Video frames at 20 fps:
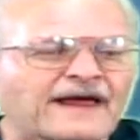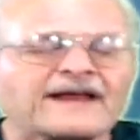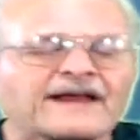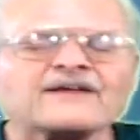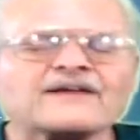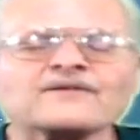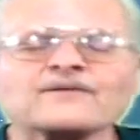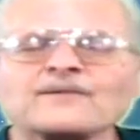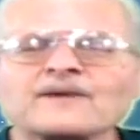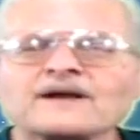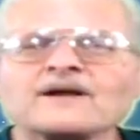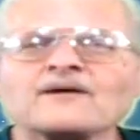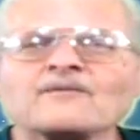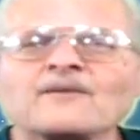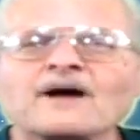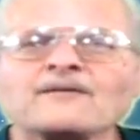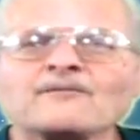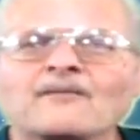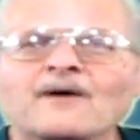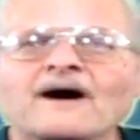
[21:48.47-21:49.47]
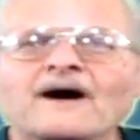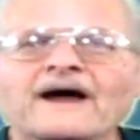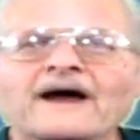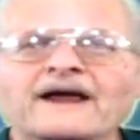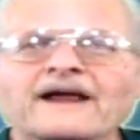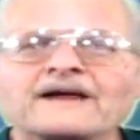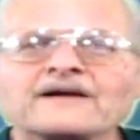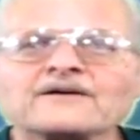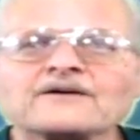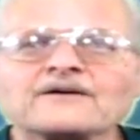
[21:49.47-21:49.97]
been in my
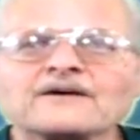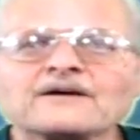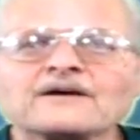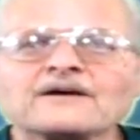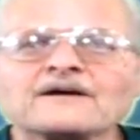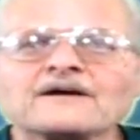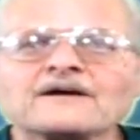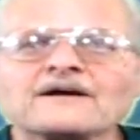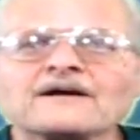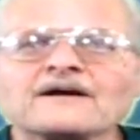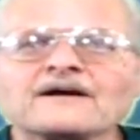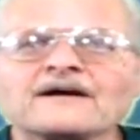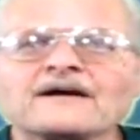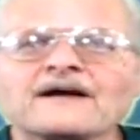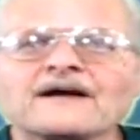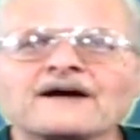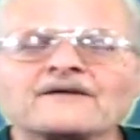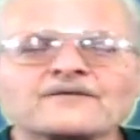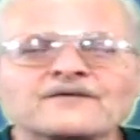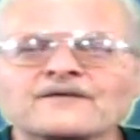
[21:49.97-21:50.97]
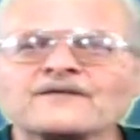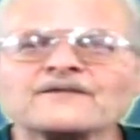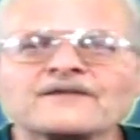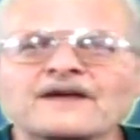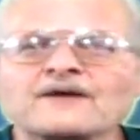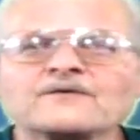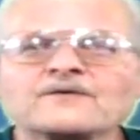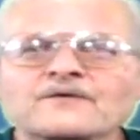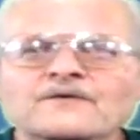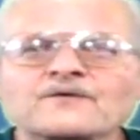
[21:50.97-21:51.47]
mind ever since I
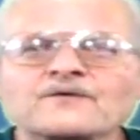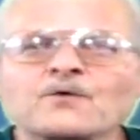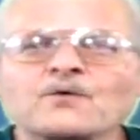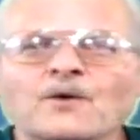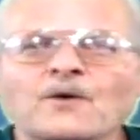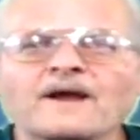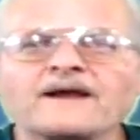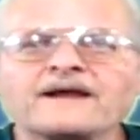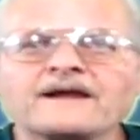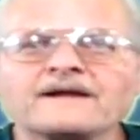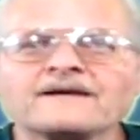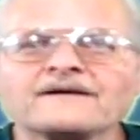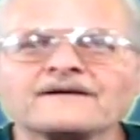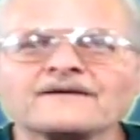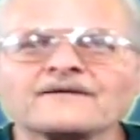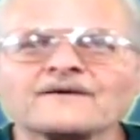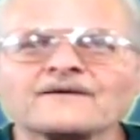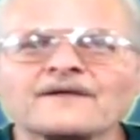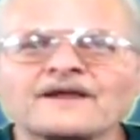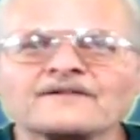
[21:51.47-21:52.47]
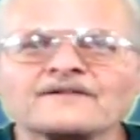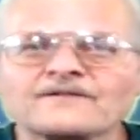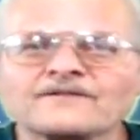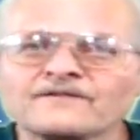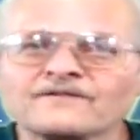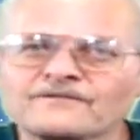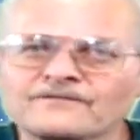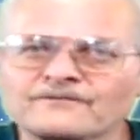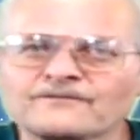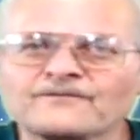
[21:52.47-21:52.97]
was 20. So that's
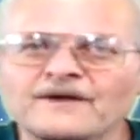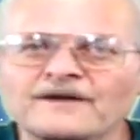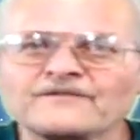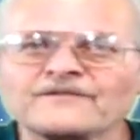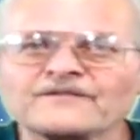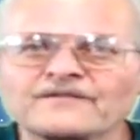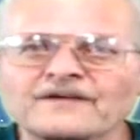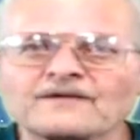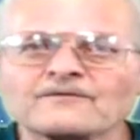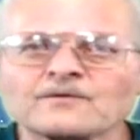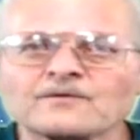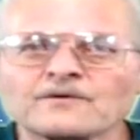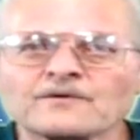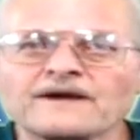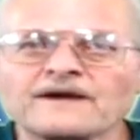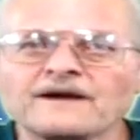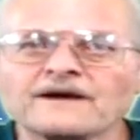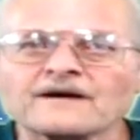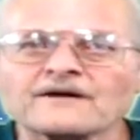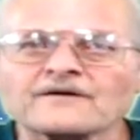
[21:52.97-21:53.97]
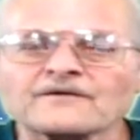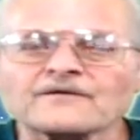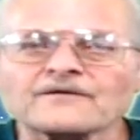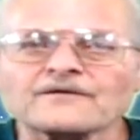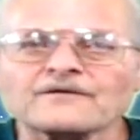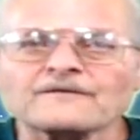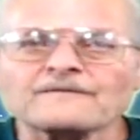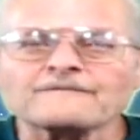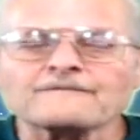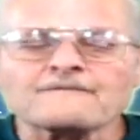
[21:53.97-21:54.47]
been several years.
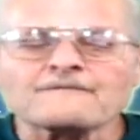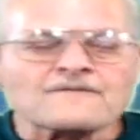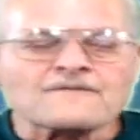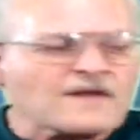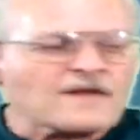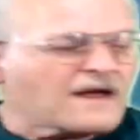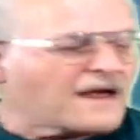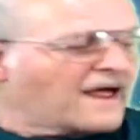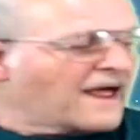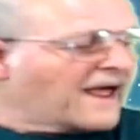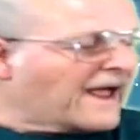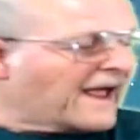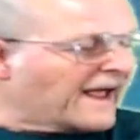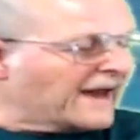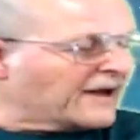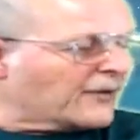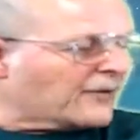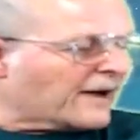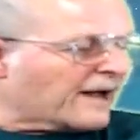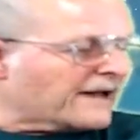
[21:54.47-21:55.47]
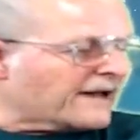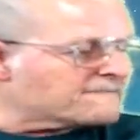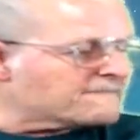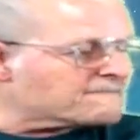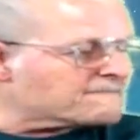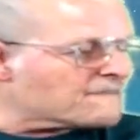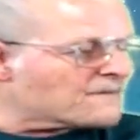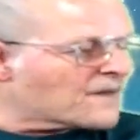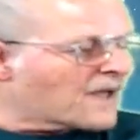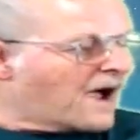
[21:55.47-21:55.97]
Anyway,
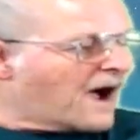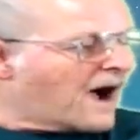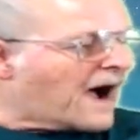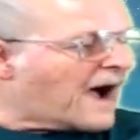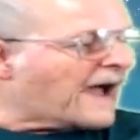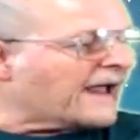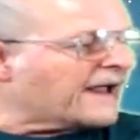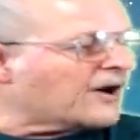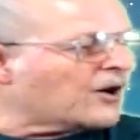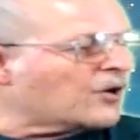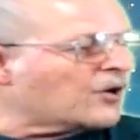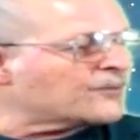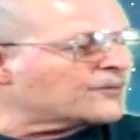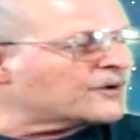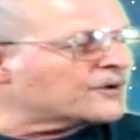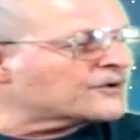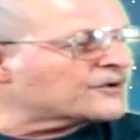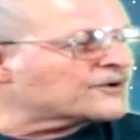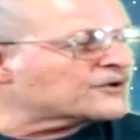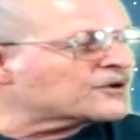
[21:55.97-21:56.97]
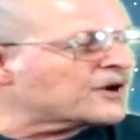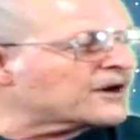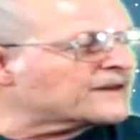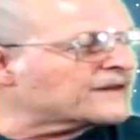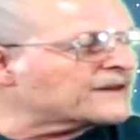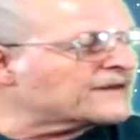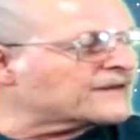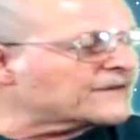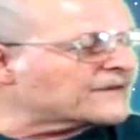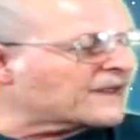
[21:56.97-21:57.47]
I hope you enjoy
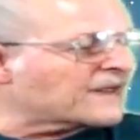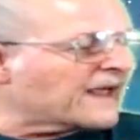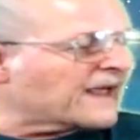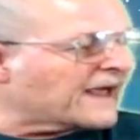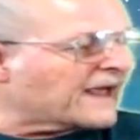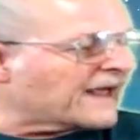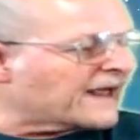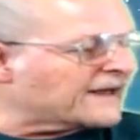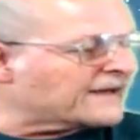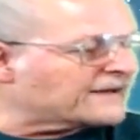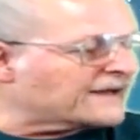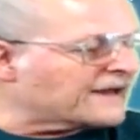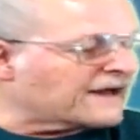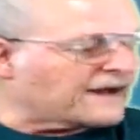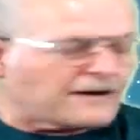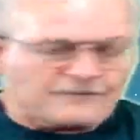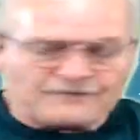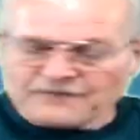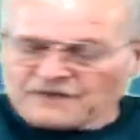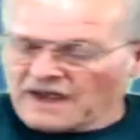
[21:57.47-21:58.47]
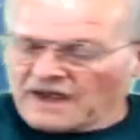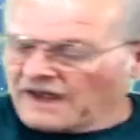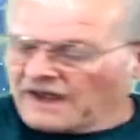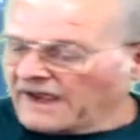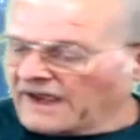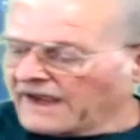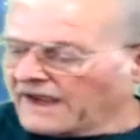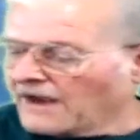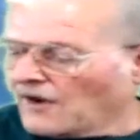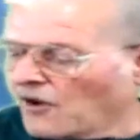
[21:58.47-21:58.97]
this, and
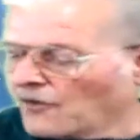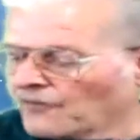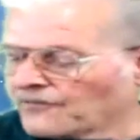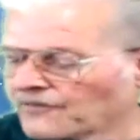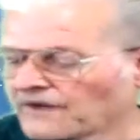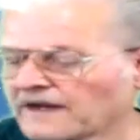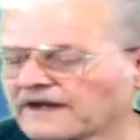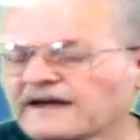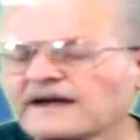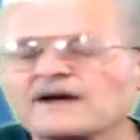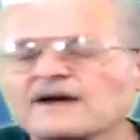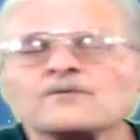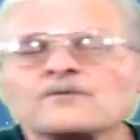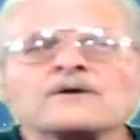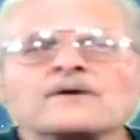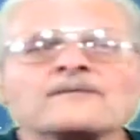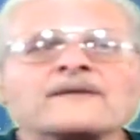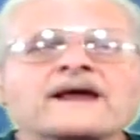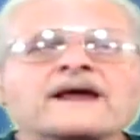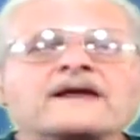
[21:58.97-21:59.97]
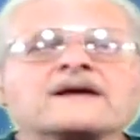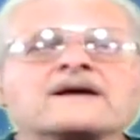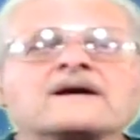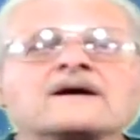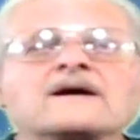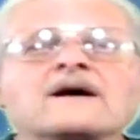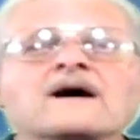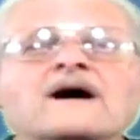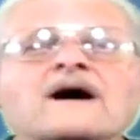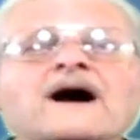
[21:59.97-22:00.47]
hopefully it will make
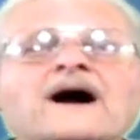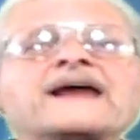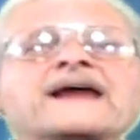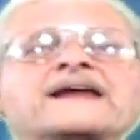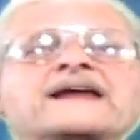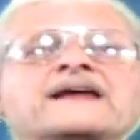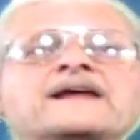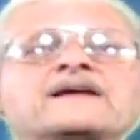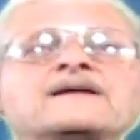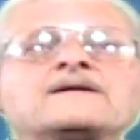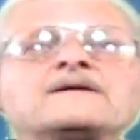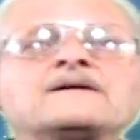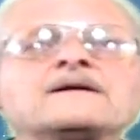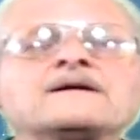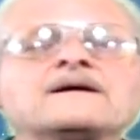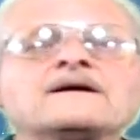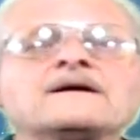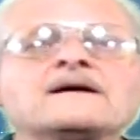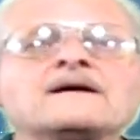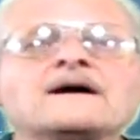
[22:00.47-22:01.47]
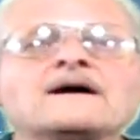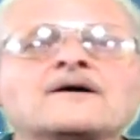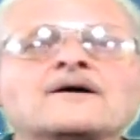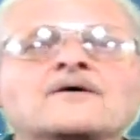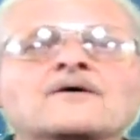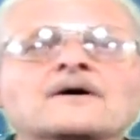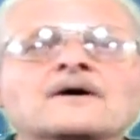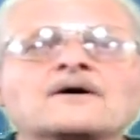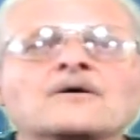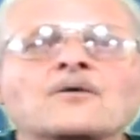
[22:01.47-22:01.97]
hiking
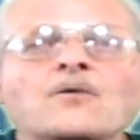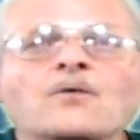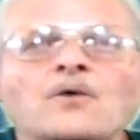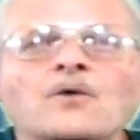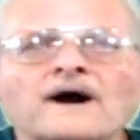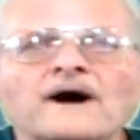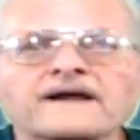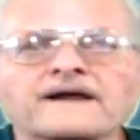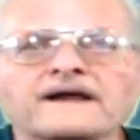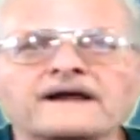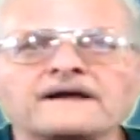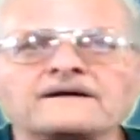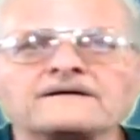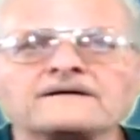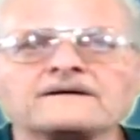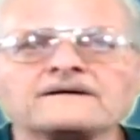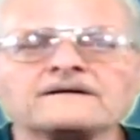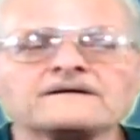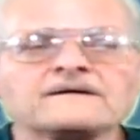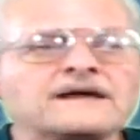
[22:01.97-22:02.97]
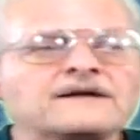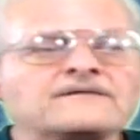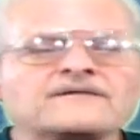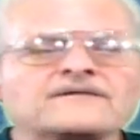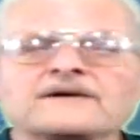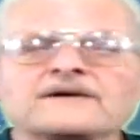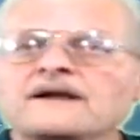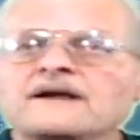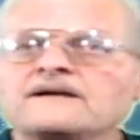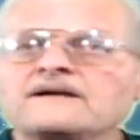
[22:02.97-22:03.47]
or walking, even
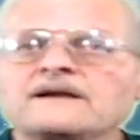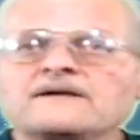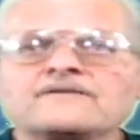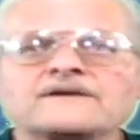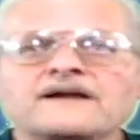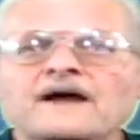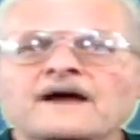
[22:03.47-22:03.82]
down the